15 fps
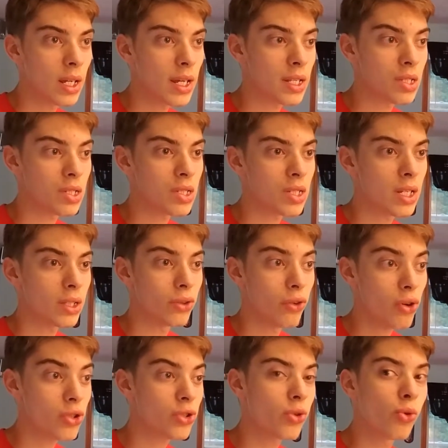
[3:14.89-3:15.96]
it's it
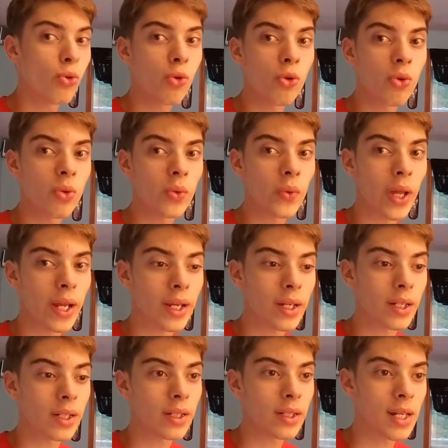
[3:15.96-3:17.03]
looks cool, like
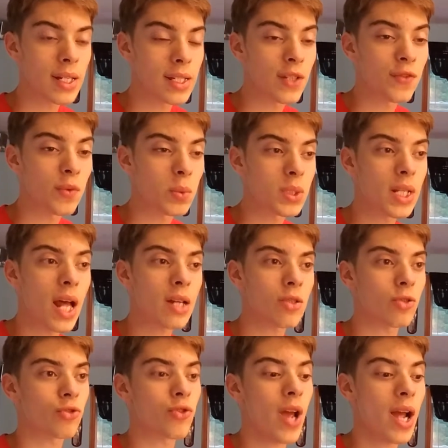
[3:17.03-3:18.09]
as if it was an
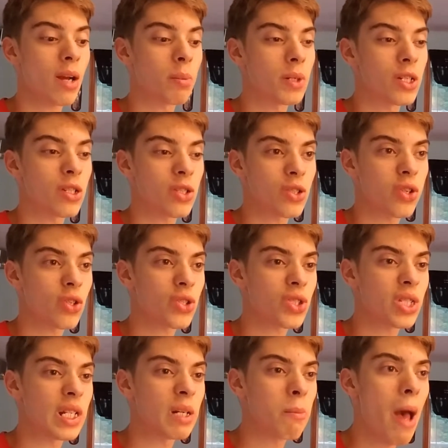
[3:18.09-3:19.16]
actual track, but it just looks
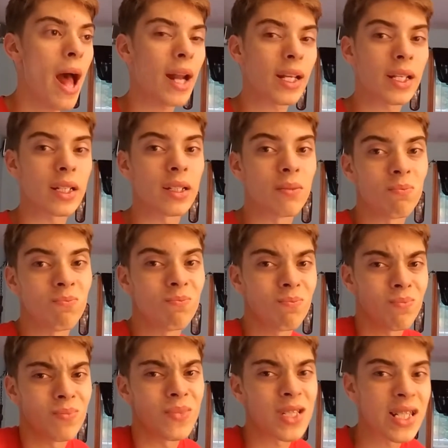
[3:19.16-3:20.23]
cinematic and
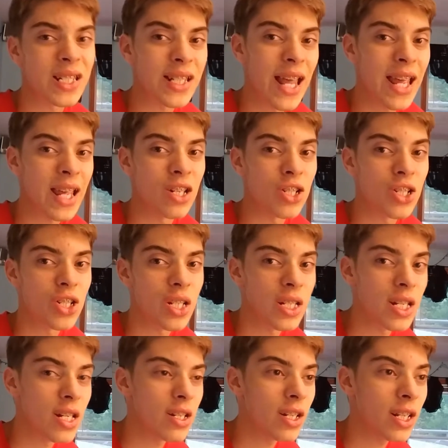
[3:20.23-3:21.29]
staged. It
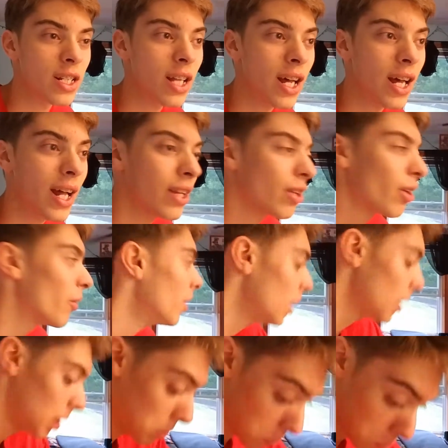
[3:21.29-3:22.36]
didn't. It, I don't know
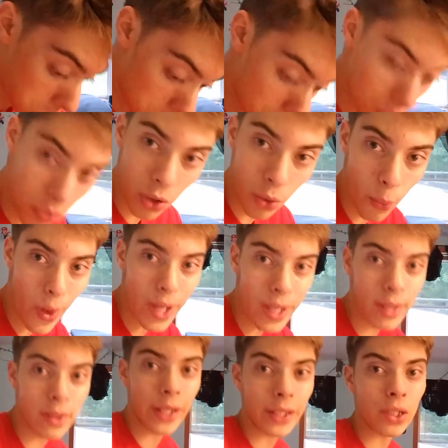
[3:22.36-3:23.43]
the way
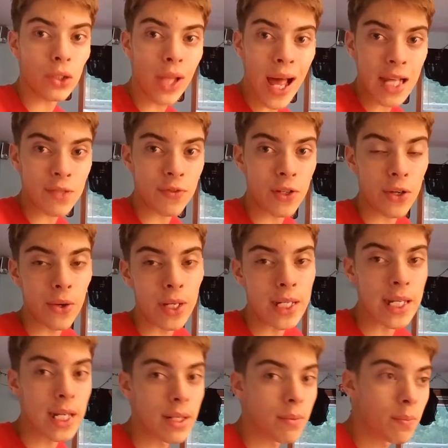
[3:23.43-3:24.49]
like the last video I
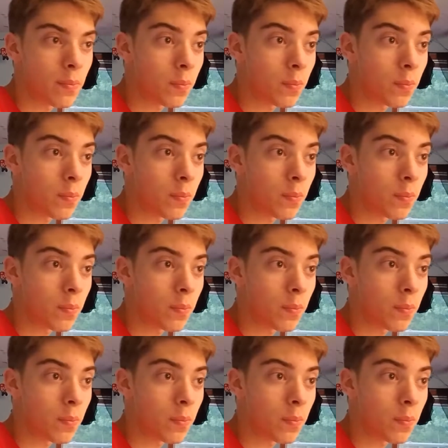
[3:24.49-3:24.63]
did,